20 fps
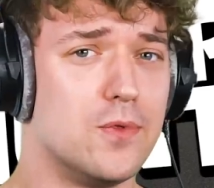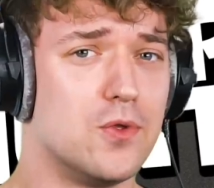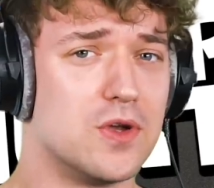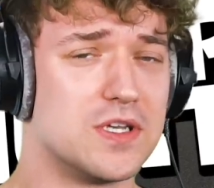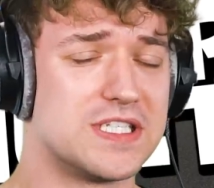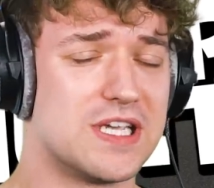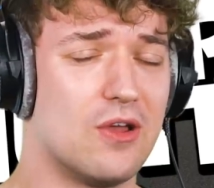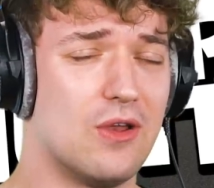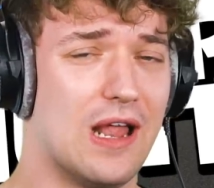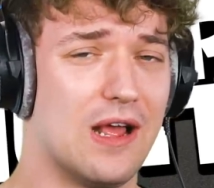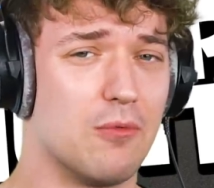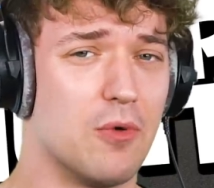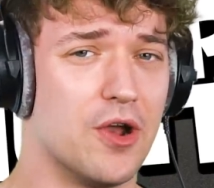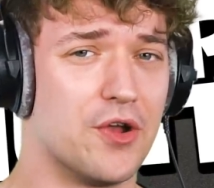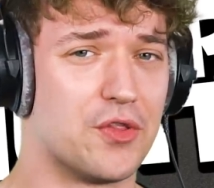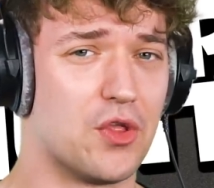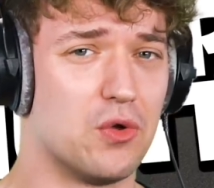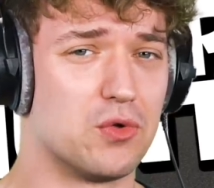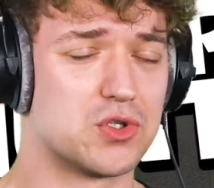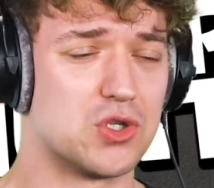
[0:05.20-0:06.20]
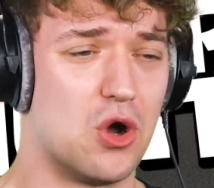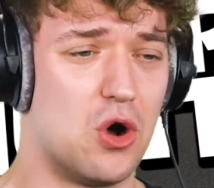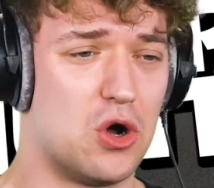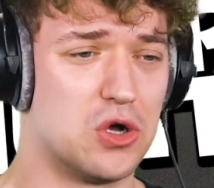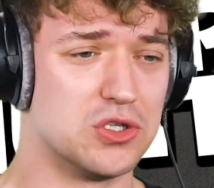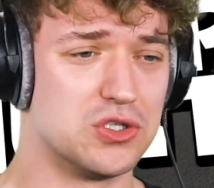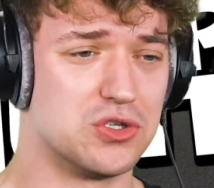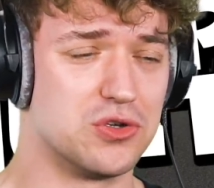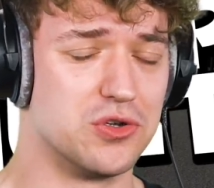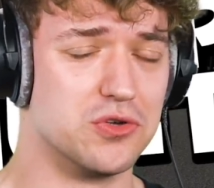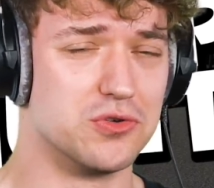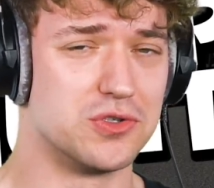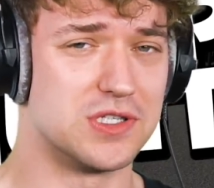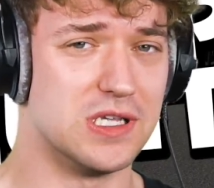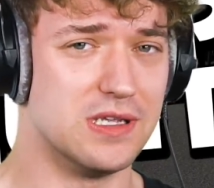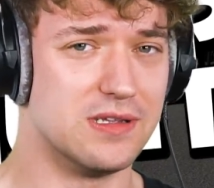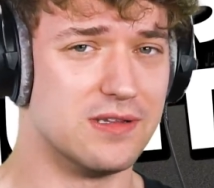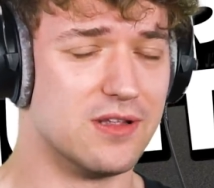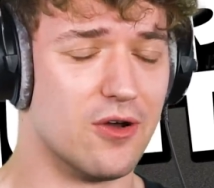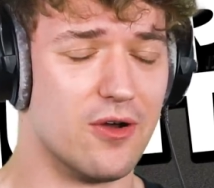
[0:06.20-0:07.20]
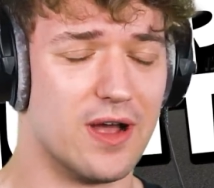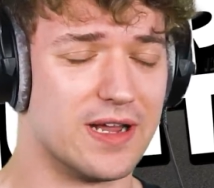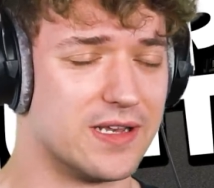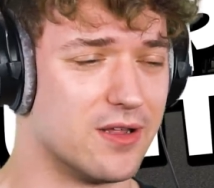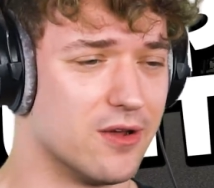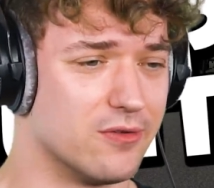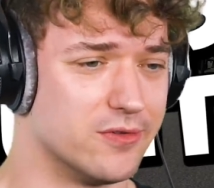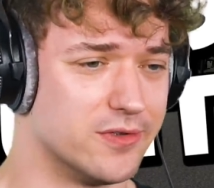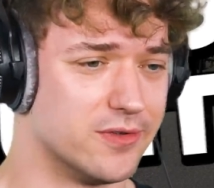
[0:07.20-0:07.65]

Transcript: Do I sound like one of those horns you use? No, I don't.